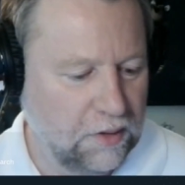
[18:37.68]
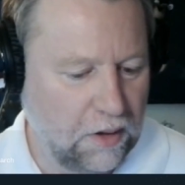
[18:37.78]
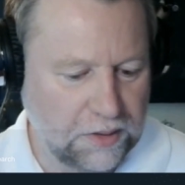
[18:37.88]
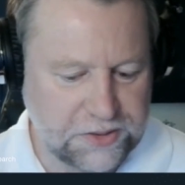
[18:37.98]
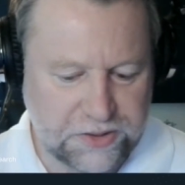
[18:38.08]

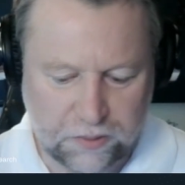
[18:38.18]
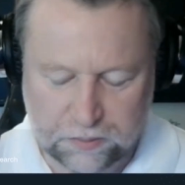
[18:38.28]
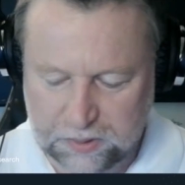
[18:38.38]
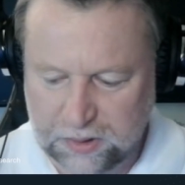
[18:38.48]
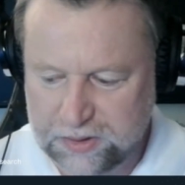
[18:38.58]
All right,
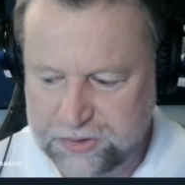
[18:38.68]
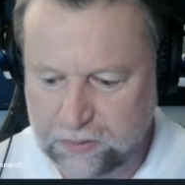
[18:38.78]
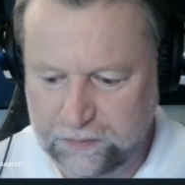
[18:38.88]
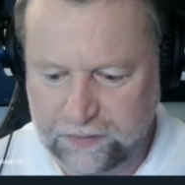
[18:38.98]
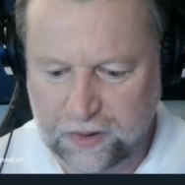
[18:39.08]
so
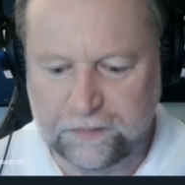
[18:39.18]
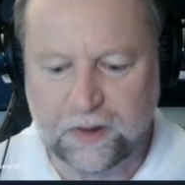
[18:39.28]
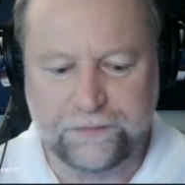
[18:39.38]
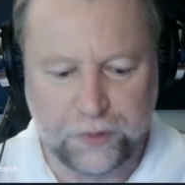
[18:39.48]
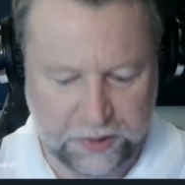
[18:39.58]

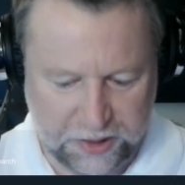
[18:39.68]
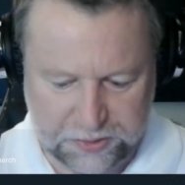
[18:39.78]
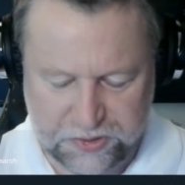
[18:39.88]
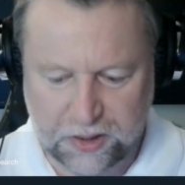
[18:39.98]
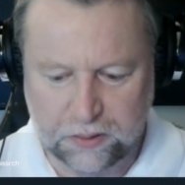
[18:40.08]
a few
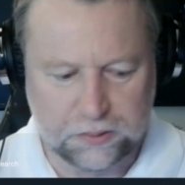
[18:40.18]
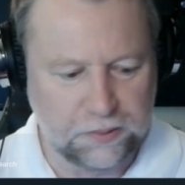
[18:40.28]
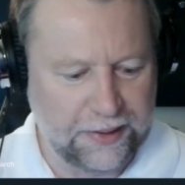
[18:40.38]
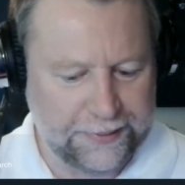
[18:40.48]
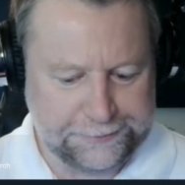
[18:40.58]
things. So
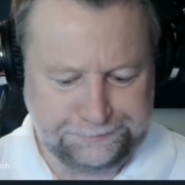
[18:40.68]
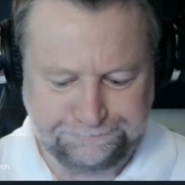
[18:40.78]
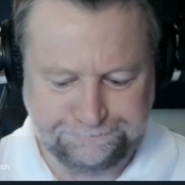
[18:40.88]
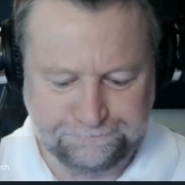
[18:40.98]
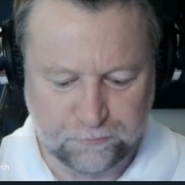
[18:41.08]
let
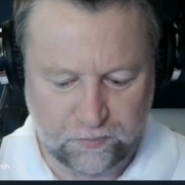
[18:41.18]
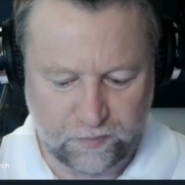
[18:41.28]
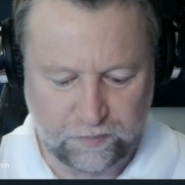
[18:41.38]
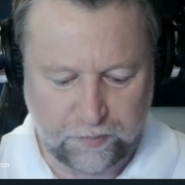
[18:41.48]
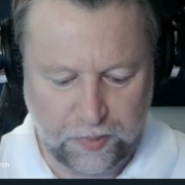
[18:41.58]

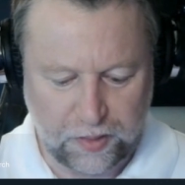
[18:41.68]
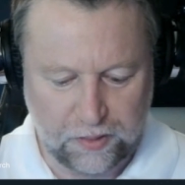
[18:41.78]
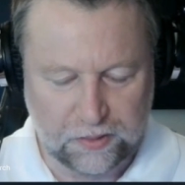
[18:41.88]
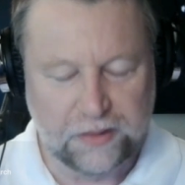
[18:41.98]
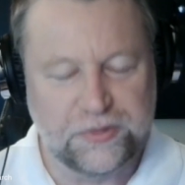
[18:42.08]

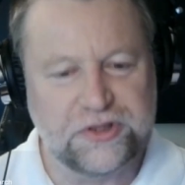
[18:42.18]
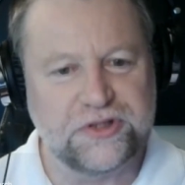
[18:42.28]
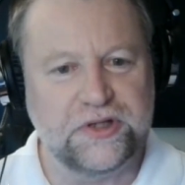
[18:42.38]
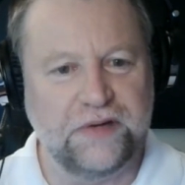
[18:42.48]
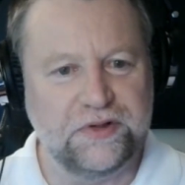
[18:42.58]
me
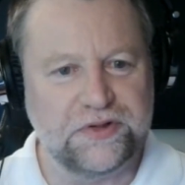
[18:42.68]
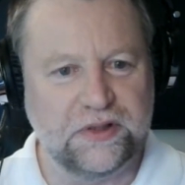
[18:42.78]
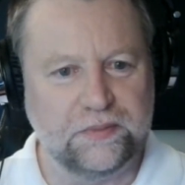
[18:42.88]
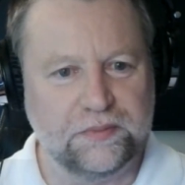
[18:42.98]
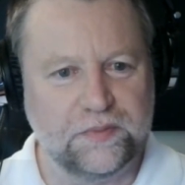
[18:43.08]
just give you
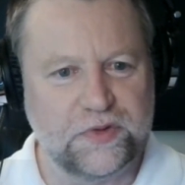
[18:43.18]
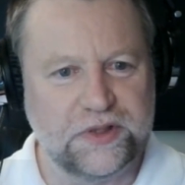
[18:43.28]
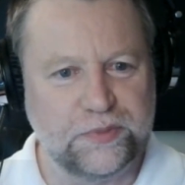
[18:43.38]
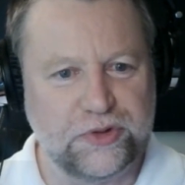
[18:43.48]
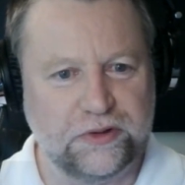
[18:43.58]
some
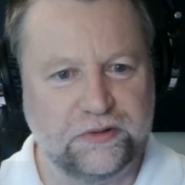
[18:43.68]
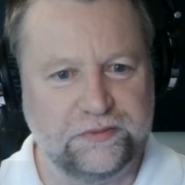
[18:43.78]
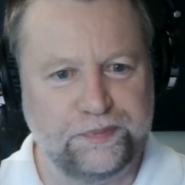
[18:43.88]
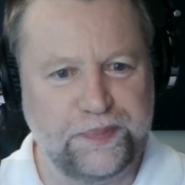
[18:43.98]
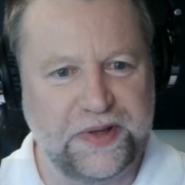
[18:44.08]
sort
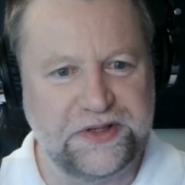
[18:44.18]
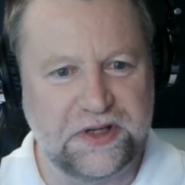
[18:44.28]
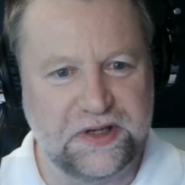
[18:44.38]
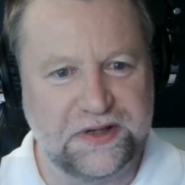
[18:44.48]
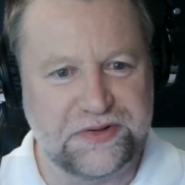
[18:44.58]
of big
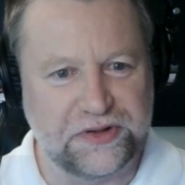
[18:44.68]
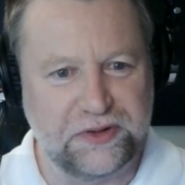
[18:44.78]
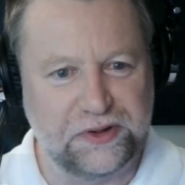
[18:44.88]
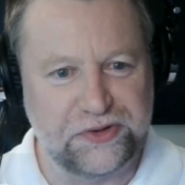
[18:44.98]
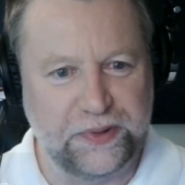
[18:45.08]

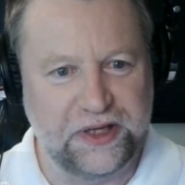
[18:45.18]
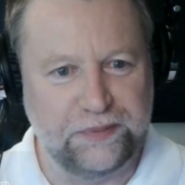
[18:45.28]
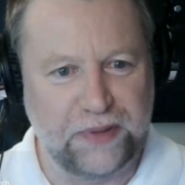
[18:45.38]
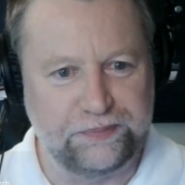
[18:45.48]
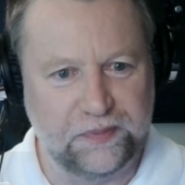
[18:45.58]
statistics since we
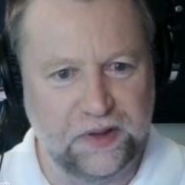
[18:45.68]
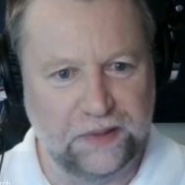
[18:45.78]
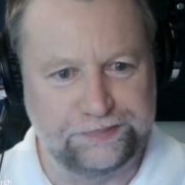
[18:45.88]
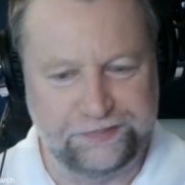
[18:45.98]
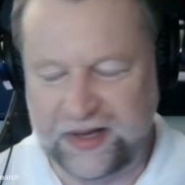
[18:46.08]
keep
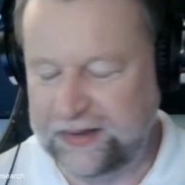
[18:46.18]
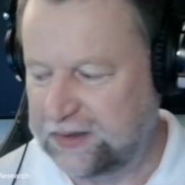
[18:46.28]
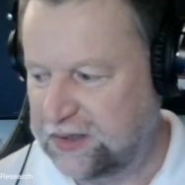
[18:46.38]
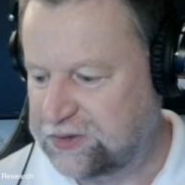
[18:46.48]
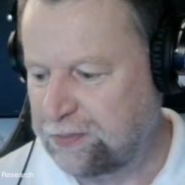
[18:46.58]

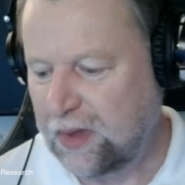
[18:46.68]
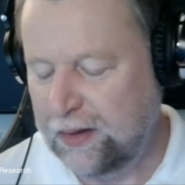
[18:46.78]
updating these.